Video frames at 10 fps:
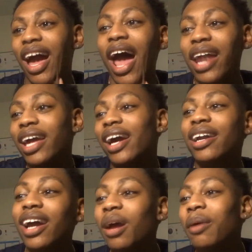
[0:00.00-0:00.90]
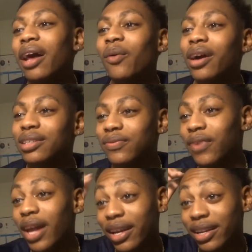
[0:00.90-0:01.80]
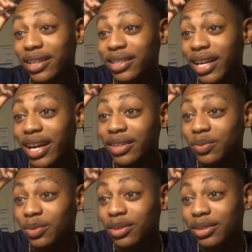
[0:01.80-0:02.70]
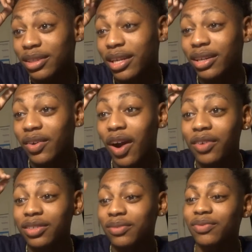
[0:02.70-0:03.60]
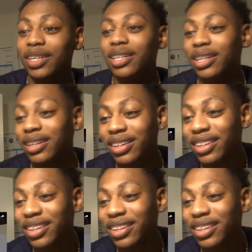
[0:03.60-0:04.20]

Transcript: Hey, they got everybody watching Flight get his ass whooped. Getting crossed the fuck up.